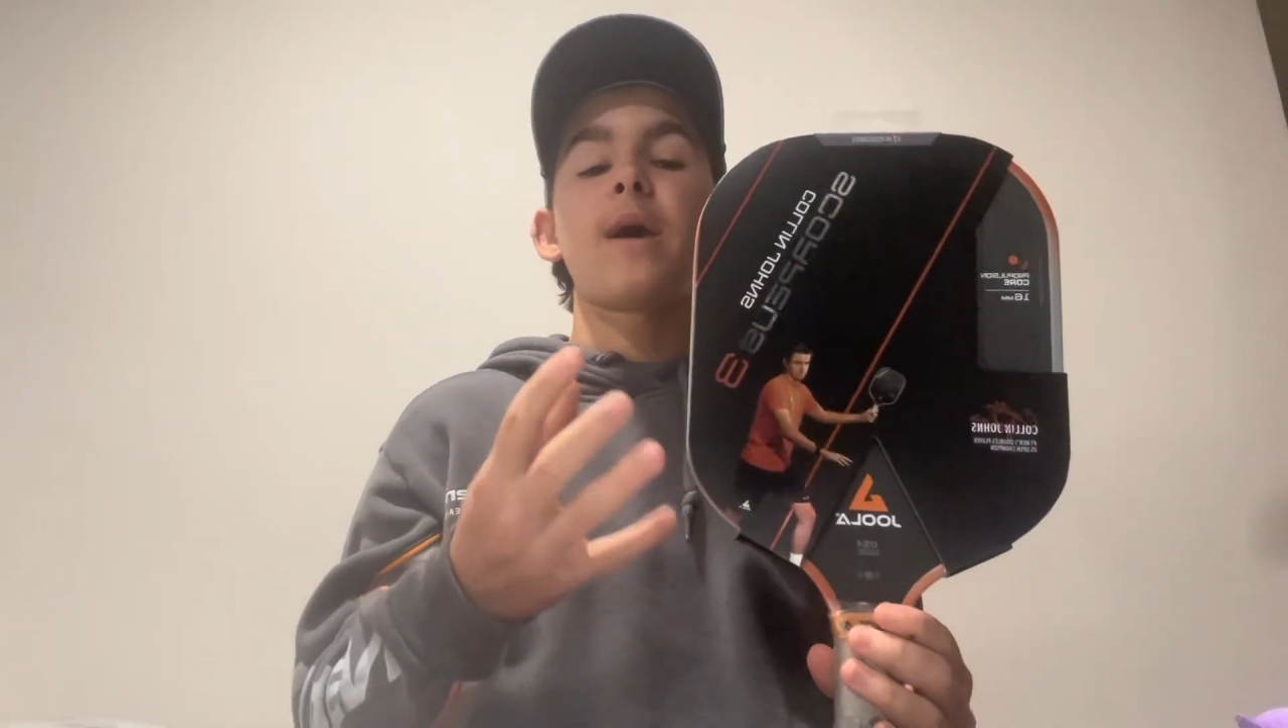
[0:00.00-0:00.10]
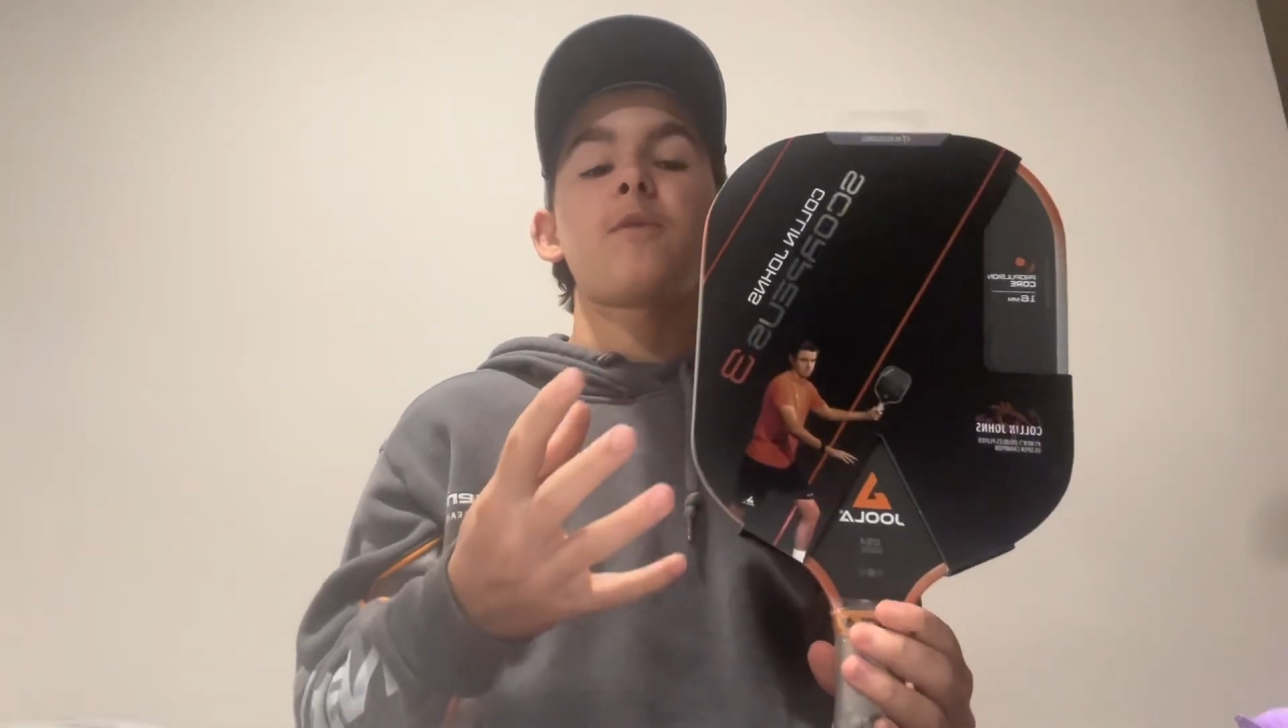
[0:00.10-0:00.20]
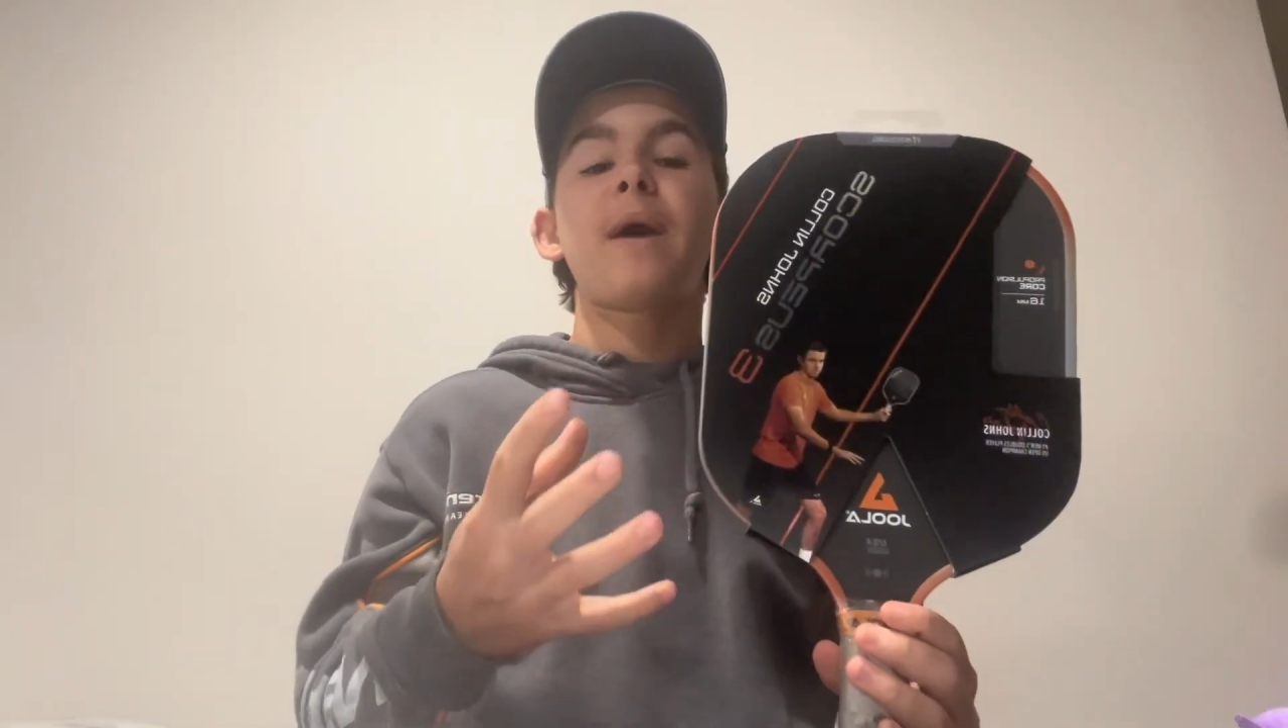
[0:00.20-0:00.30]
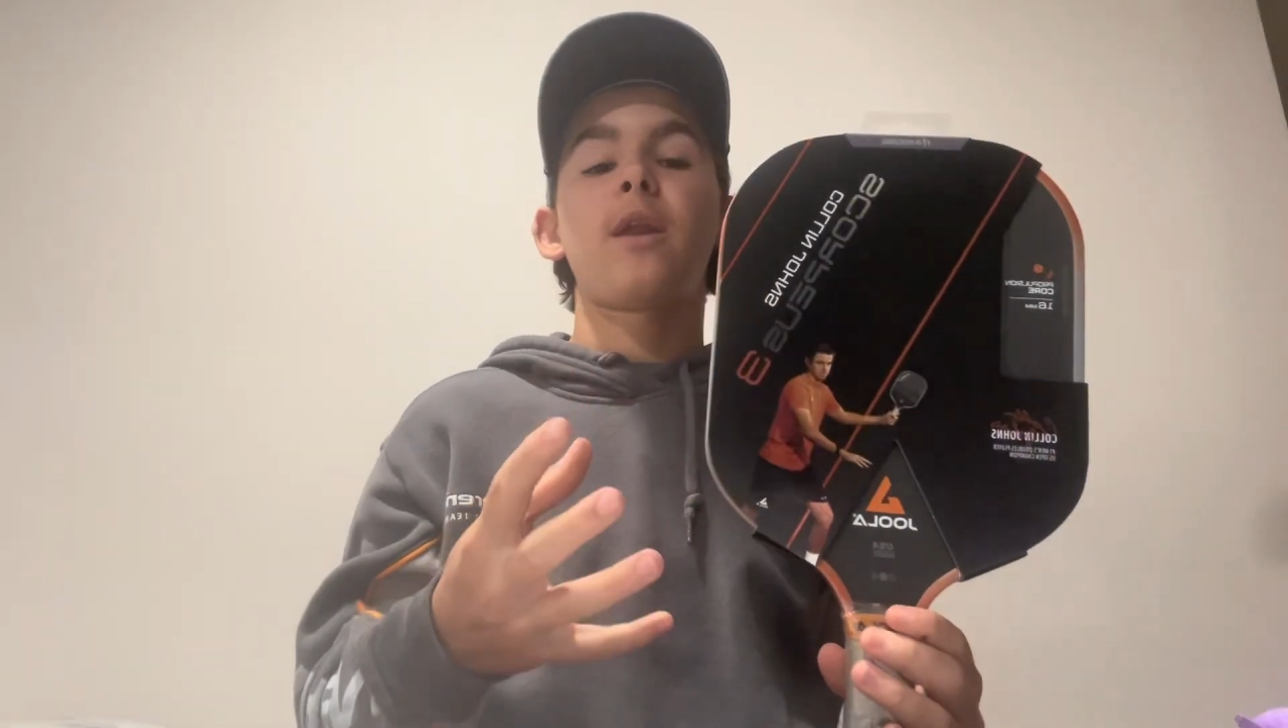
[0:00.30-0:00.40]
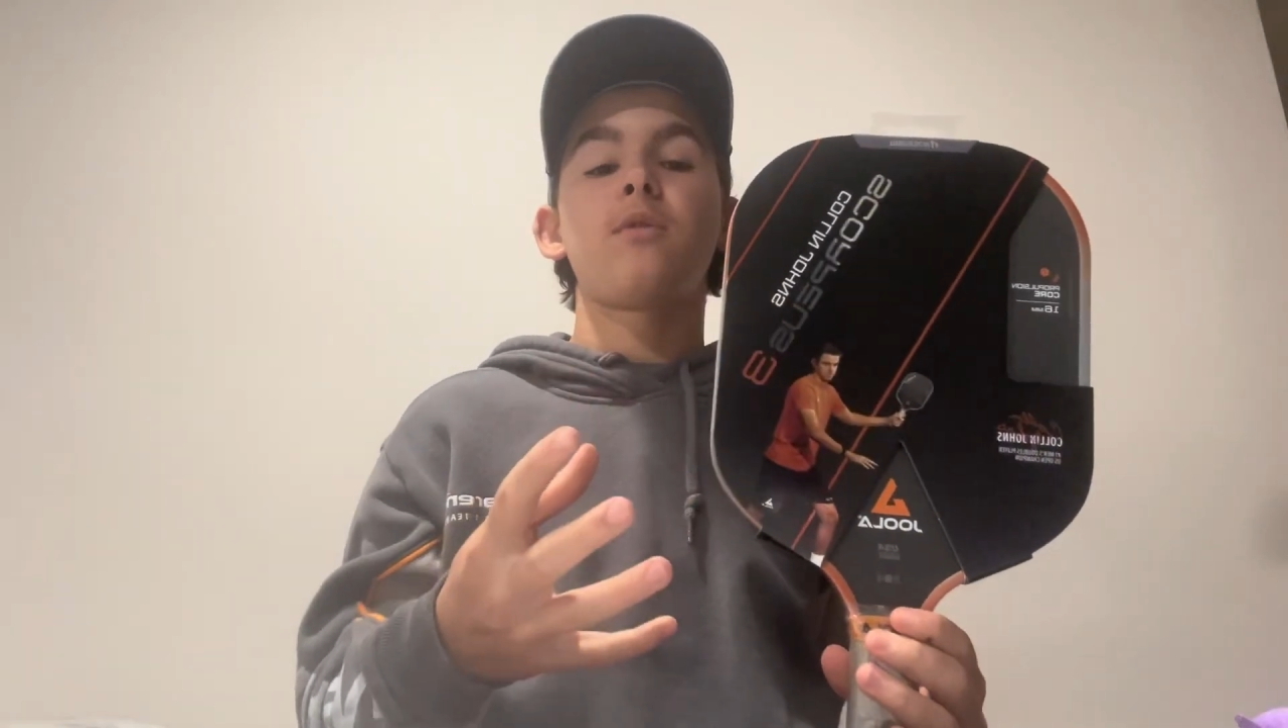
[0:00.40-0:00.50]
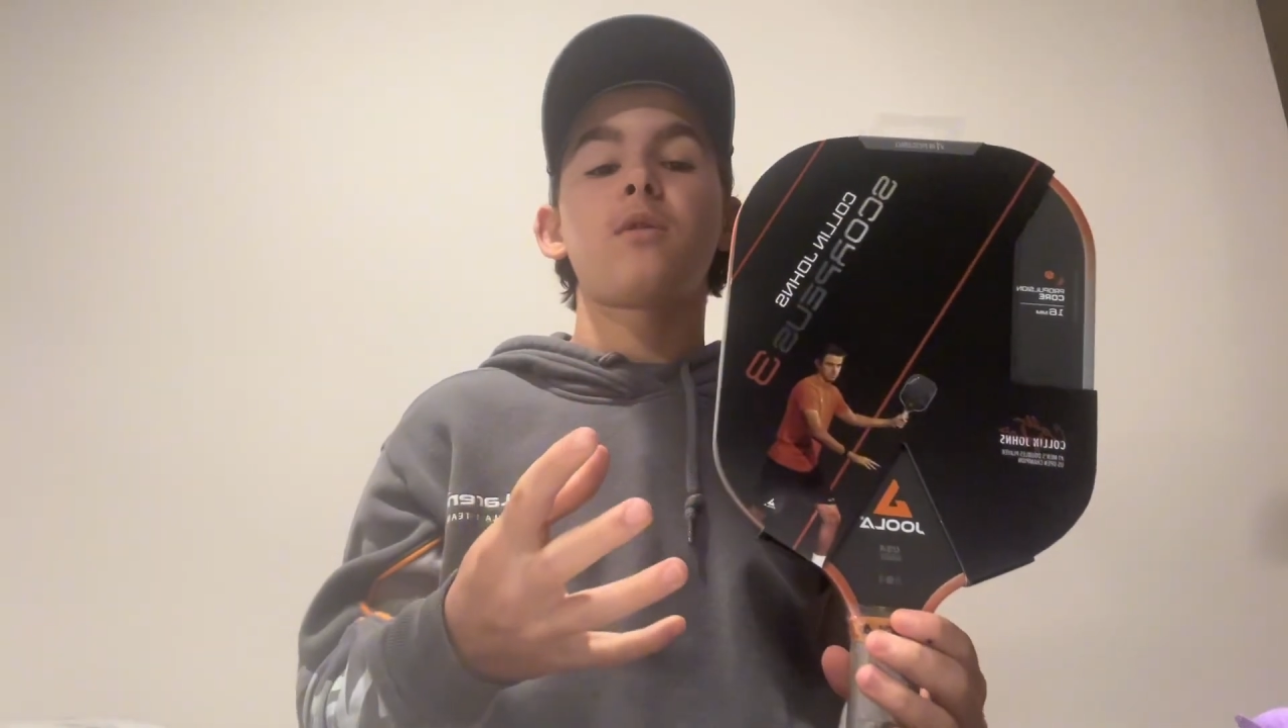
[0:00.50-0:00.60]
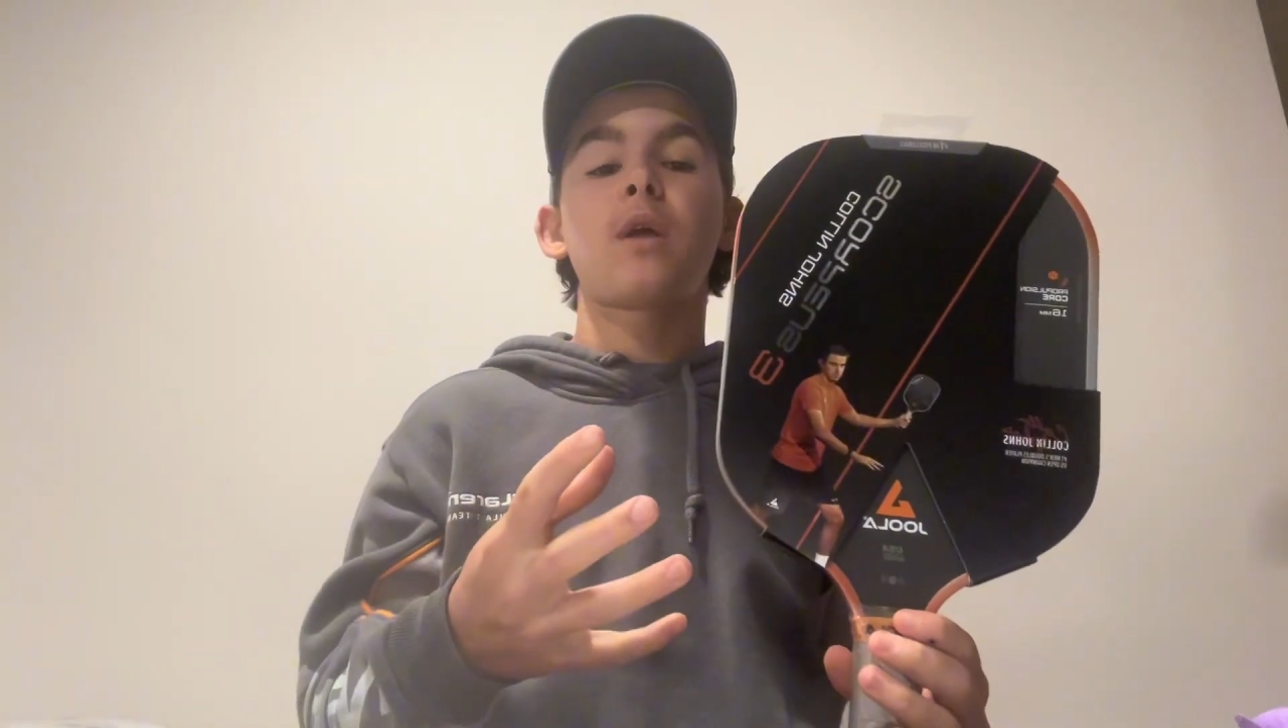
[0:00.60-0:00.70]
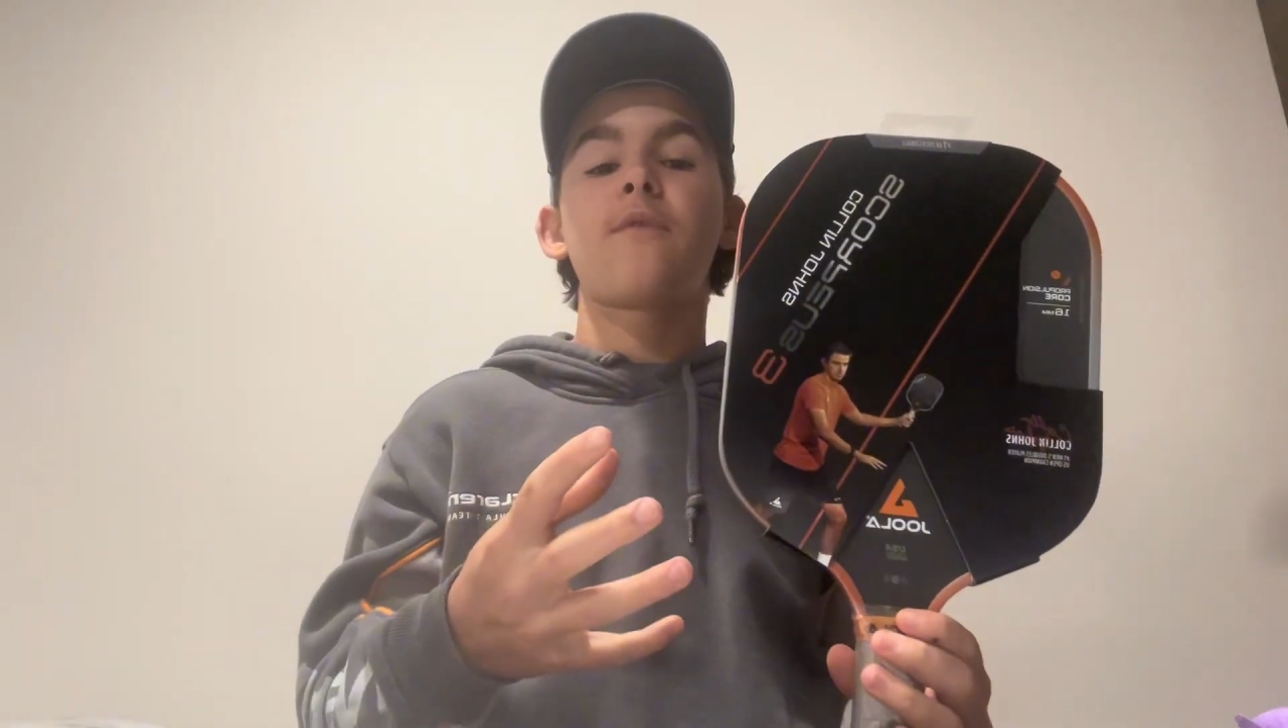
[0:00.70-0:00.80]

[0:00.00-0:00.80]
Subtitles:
best paddles